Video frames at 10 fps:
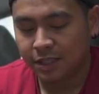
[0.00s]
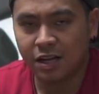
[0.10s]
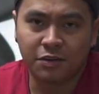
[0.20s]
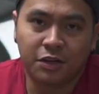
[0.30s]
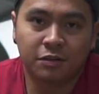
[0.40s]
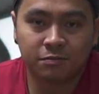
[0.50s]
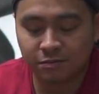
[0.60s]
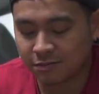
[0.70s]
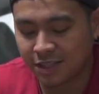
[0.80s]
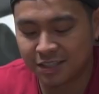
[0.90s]
I don't know,
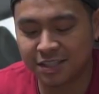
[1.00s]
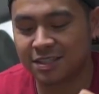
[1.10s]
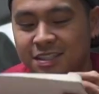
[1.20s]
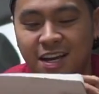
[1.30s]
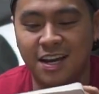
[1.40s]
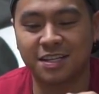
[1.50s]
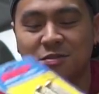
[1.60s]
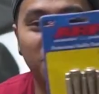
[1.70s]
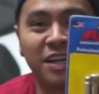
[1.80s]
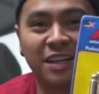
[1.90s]
I
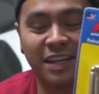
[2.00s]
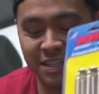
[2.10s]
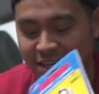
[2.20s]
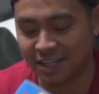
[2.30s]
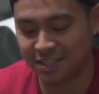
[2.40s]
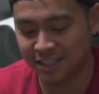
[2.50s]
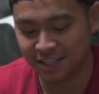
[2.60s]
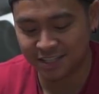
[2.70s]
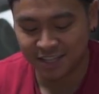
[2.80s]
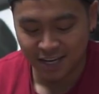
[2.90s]
just wanted extended
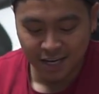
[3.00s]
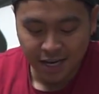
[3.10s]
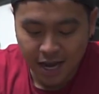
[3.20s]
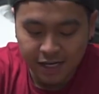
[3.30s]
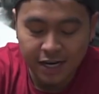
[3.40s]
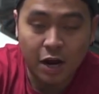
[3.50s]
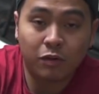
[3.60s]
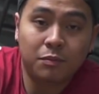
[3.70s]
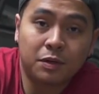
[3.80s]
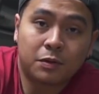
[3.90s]
studs. And then I
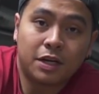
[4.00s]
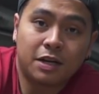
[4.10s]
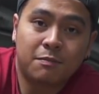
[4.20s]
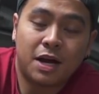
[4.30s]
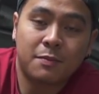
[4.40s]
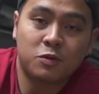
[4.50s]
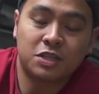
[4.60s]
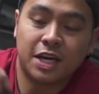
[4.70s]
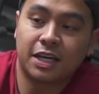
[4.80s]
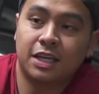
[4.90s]
will be running my
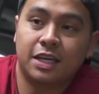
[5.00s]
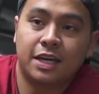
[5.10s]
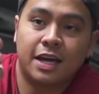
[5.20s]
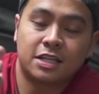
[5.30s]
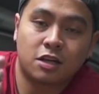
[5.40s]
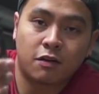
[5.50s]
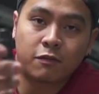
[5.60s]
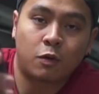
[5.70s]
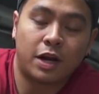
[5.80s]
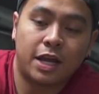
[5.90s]
Muteki
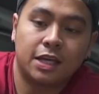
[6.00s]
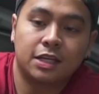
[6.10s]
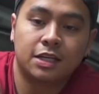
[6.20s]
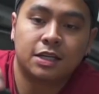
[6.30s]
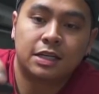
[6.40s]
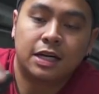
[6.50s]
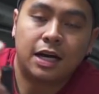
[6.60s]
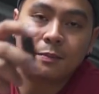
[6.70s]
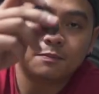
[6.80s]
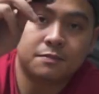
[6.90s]
SR48
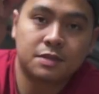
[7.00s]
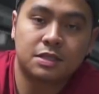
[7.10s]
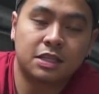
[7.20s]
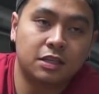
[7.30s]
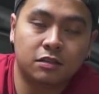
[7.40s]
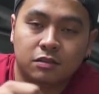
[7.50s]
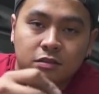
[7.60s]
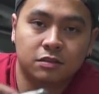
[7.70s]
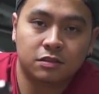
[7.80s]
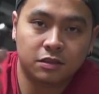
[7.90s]
steel
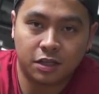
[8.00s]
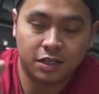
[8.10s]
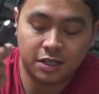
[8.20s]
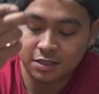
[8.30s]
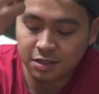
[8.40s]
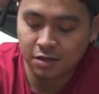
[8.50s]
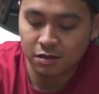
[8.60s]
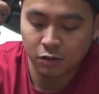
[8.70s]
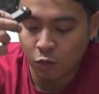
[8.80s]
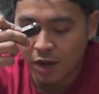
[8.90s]
lug nuts,
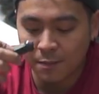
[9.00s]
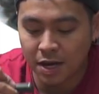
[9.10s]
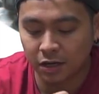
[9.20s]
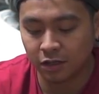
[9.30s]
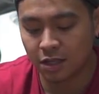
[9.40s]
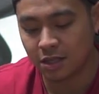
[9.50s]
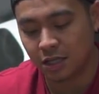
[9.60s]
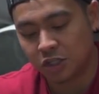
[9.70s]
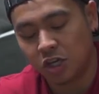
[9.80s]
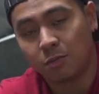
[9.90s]
way better than
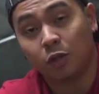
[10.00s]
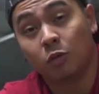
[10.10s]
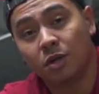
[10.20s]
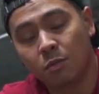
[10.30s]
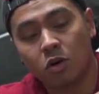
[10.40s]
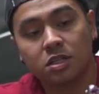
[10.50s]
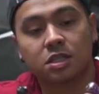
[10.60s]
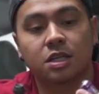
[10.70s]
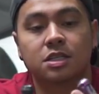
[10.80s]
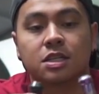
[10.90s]
the cheap aluminum ones,
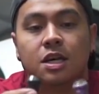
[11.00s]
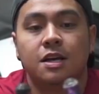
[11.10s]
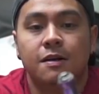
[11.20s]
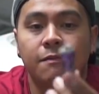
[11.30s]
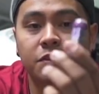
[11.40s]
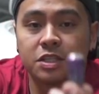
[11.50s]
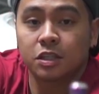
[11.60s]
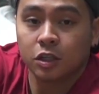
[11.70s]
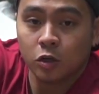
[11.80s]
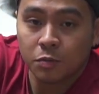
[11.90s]
because these are
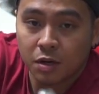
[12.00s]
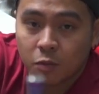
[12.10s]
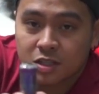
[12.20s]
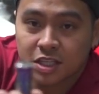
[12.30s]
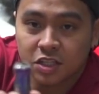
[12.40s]
the aluminum ones.